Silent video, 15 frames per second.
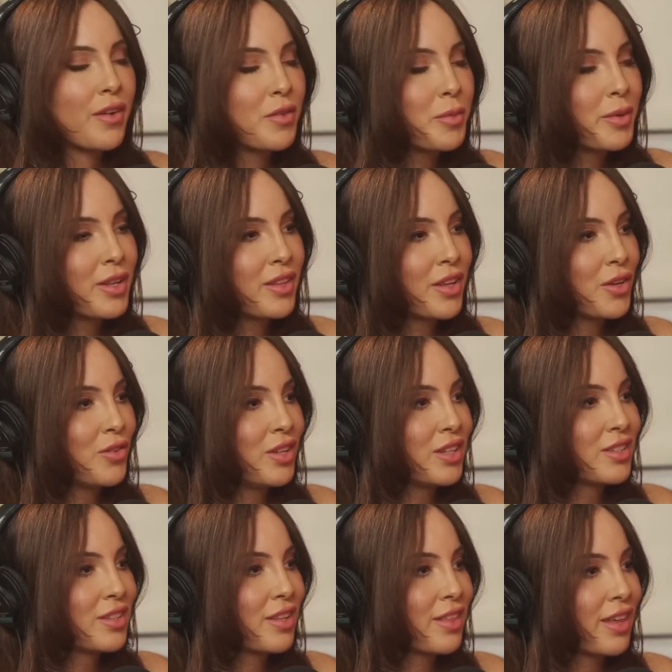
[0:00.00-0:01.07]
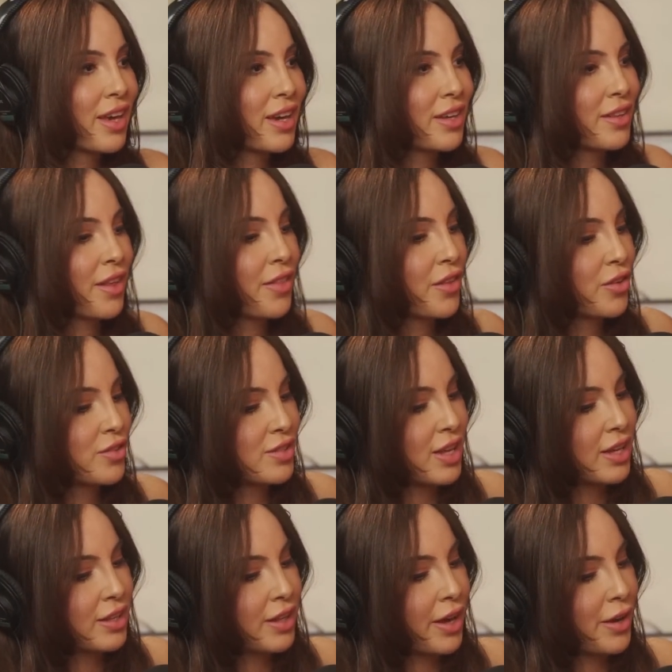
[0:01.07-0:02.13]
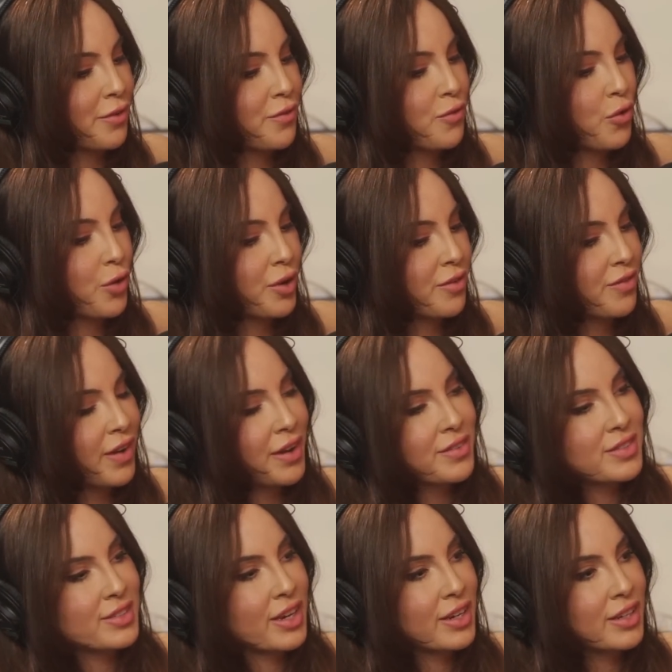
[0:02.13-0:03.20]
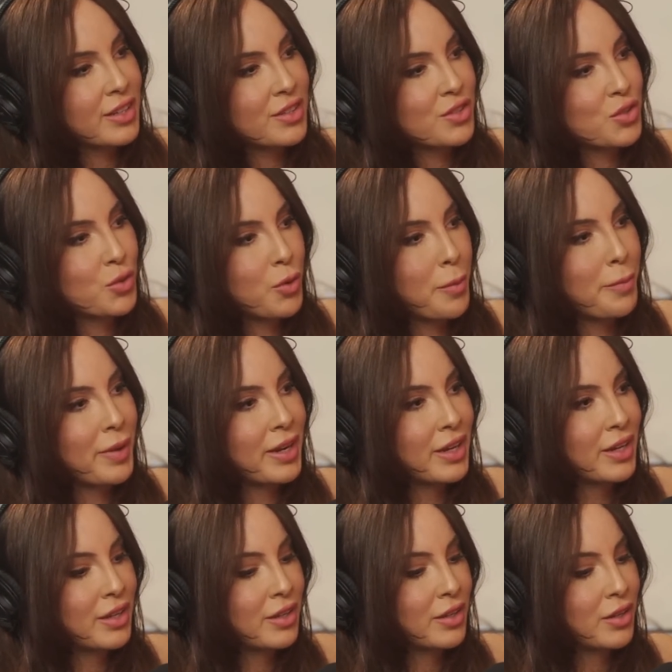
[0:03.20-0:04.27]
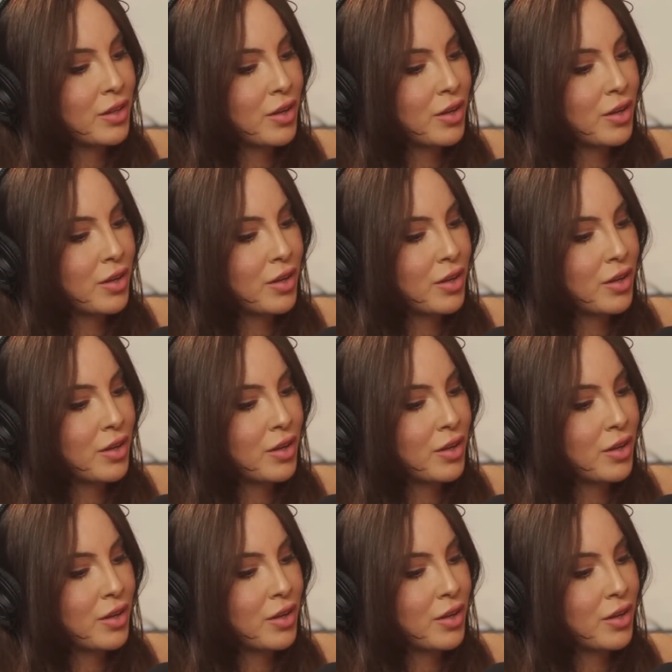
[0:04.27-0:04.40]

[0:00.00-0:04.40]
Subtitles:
everybody that you need to thank, and then there's that like 45 seconds to a minute